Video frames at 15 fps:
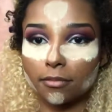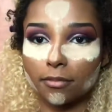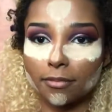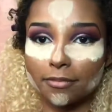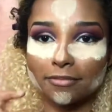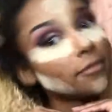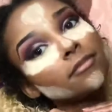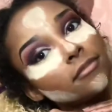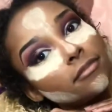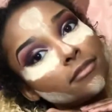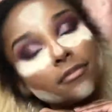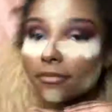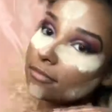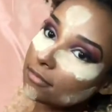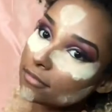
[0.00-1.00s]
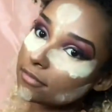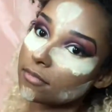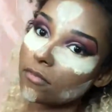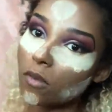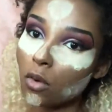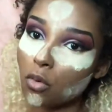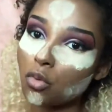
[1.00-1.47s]
And just like everything
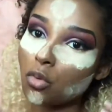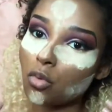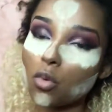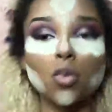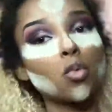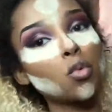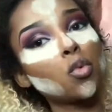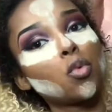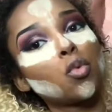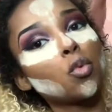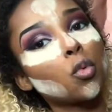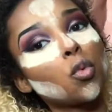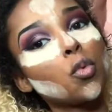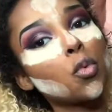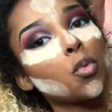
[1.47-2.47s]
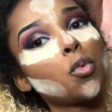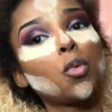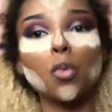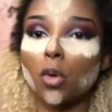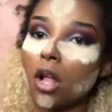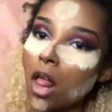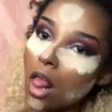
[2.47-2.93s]
else, it takes a little bit of time.
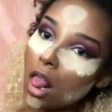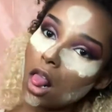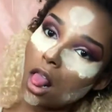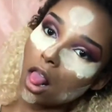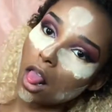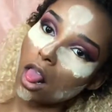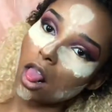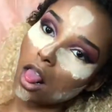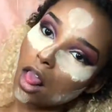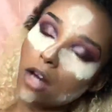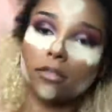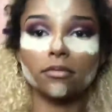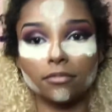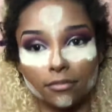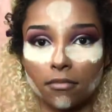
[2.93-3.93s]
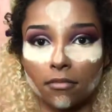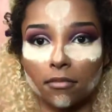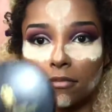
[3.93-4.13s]
Gotta give it a couple minutes to